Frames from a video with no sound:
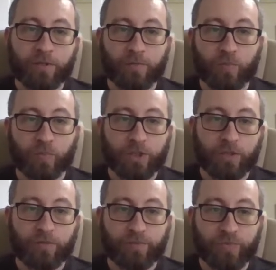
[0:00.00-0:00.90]

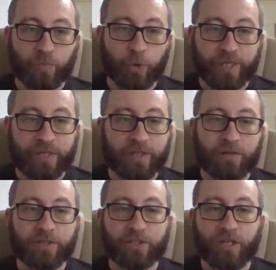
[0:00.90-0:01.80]
more
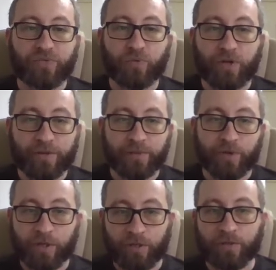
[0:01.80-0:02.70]
detailed stuff when all you
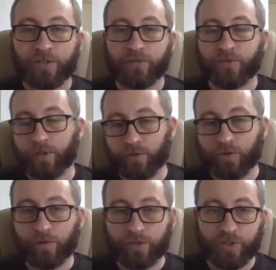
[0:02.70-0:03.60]
want to know is if the
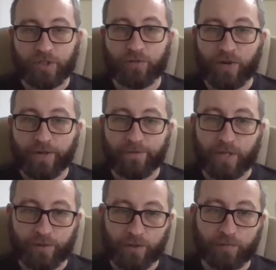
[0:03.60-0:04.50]
controller's seeing the right
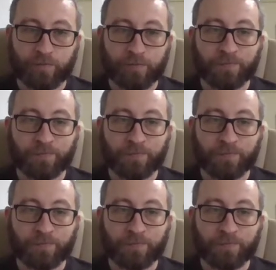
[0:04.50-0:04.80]
value.